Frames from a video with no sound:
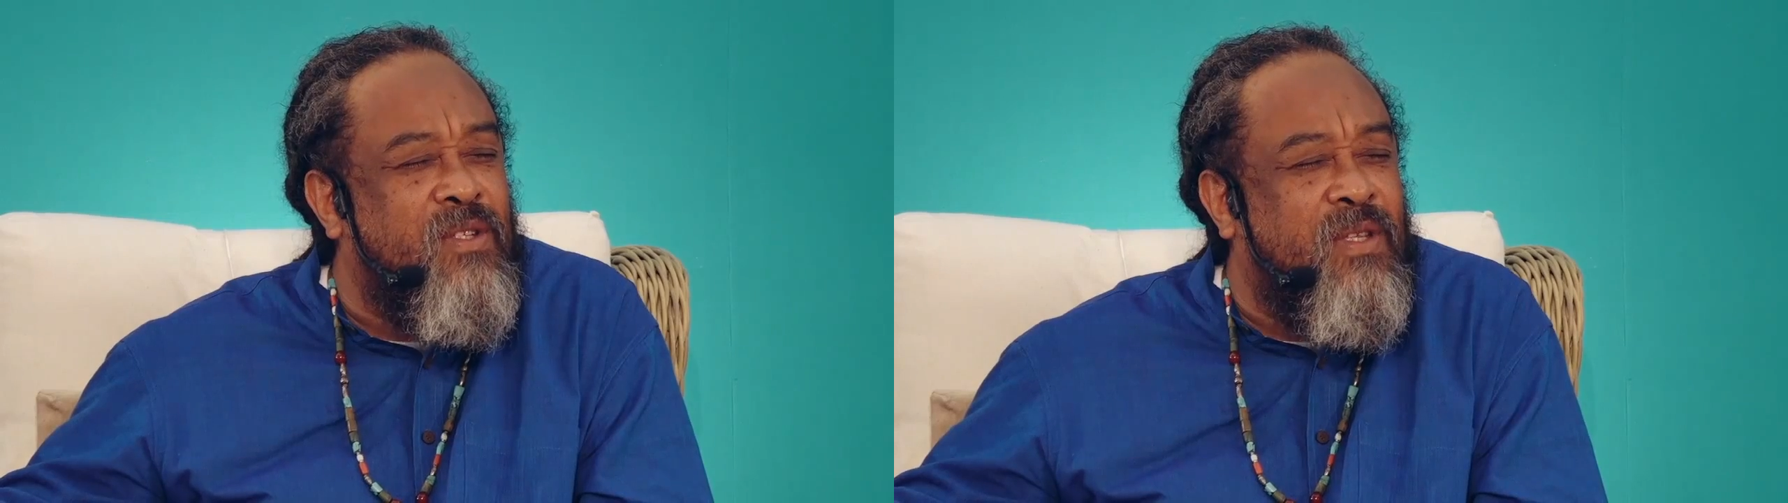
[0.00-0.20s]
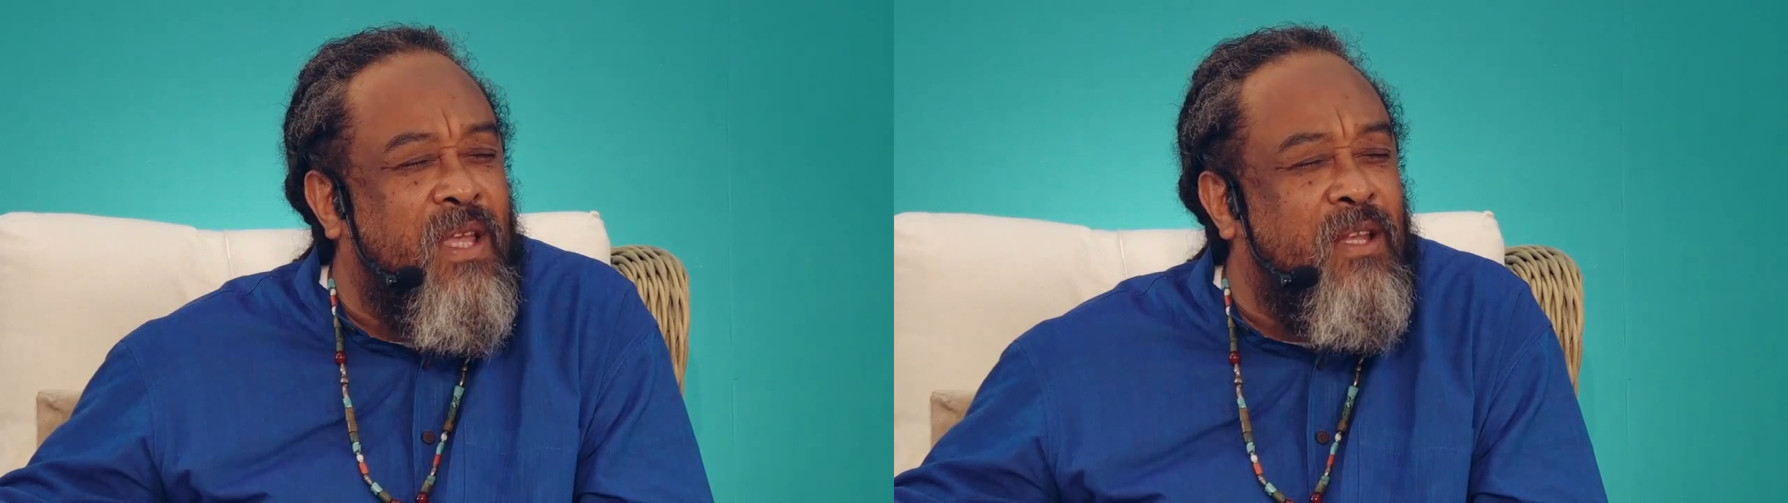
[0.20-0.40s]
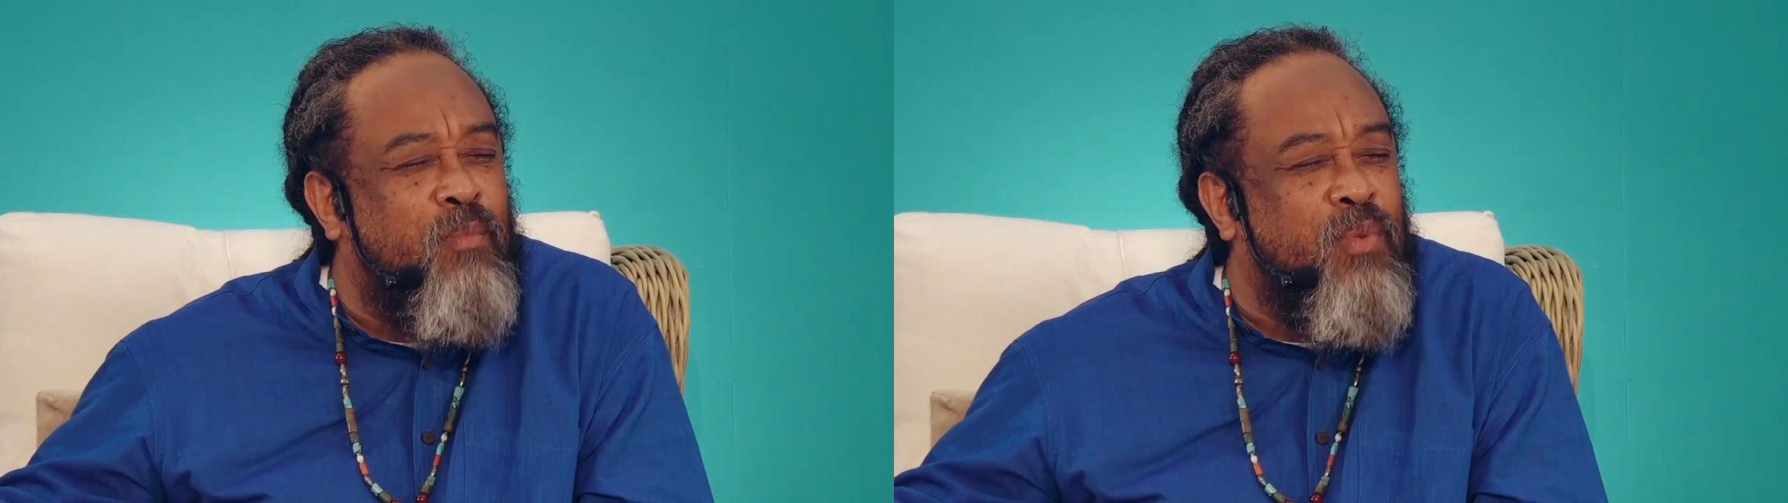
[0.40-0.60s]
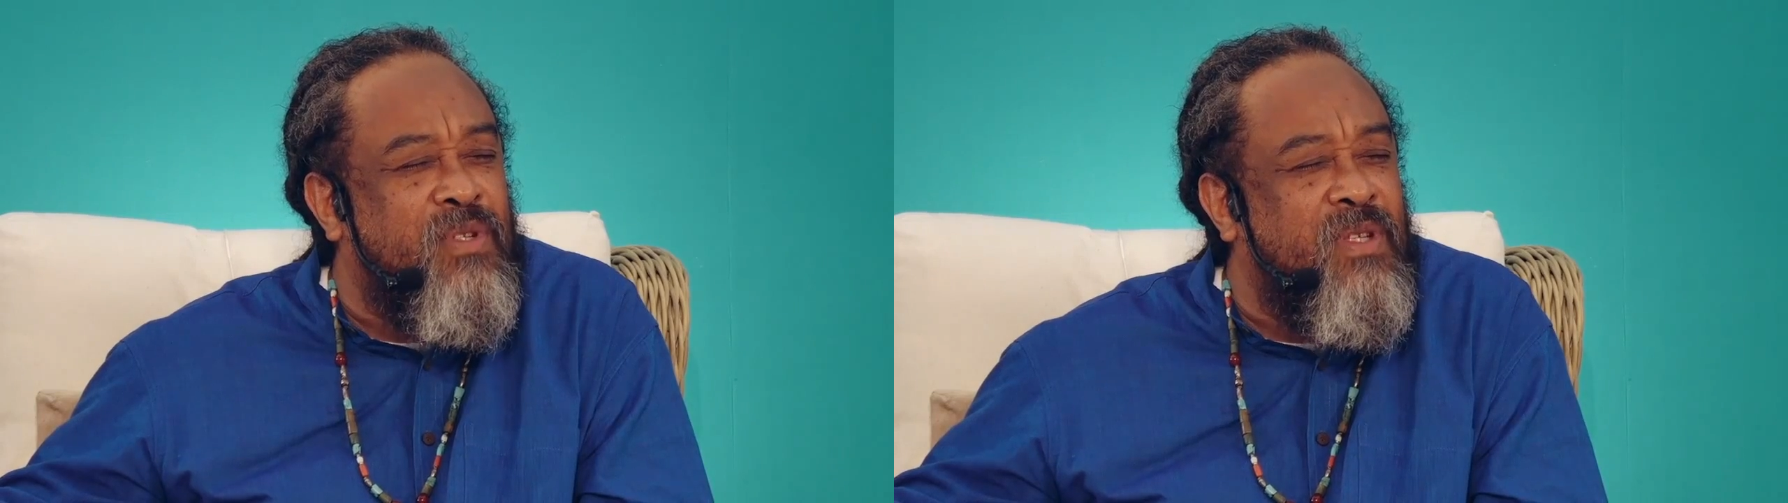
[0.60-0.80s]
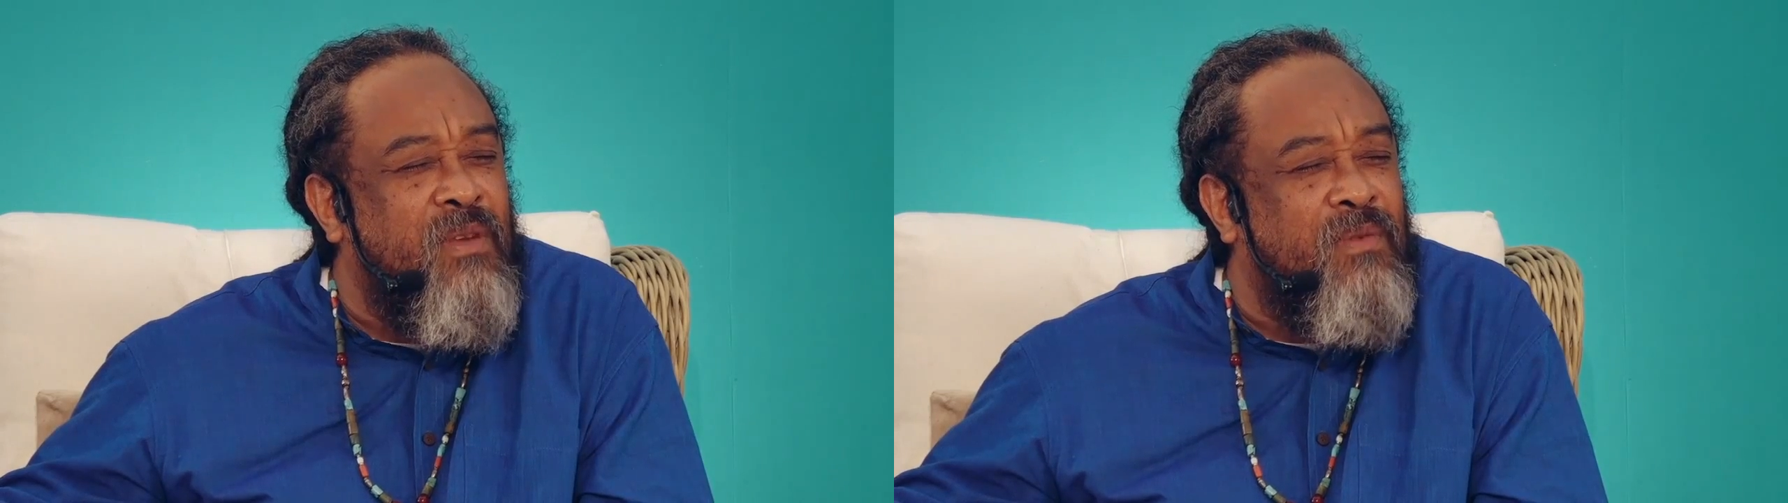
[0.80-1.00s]
Can the
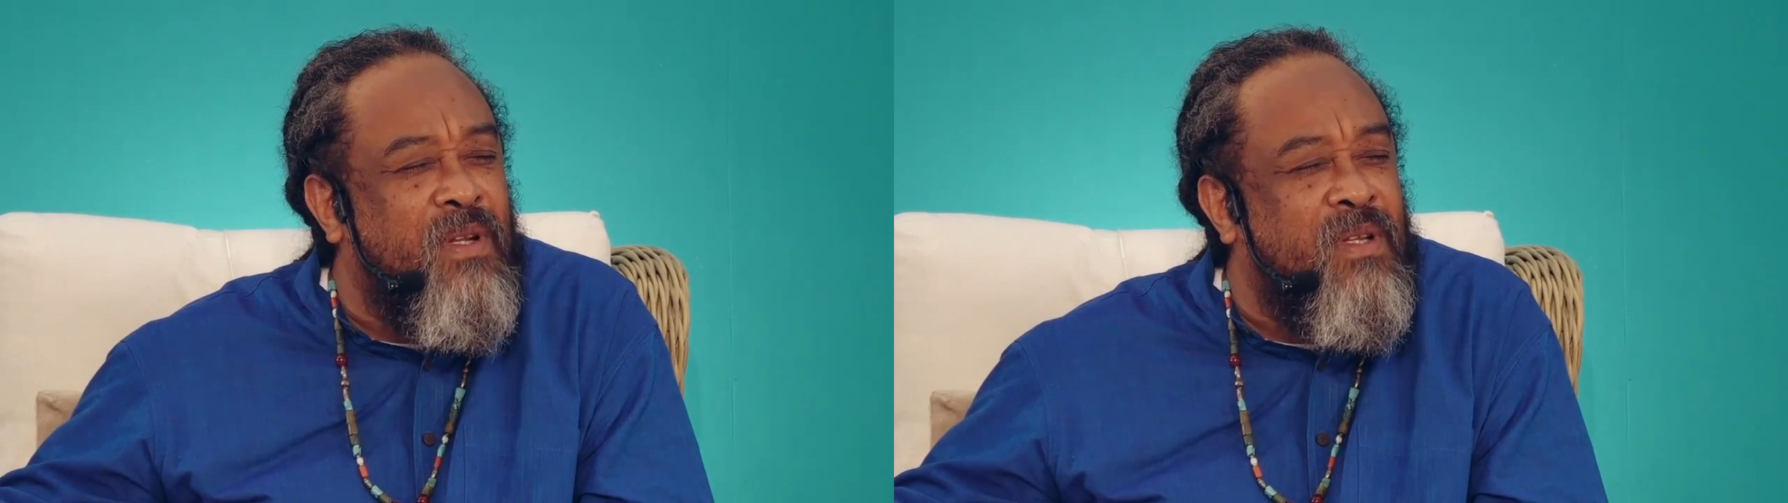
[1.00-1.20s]
perceiver,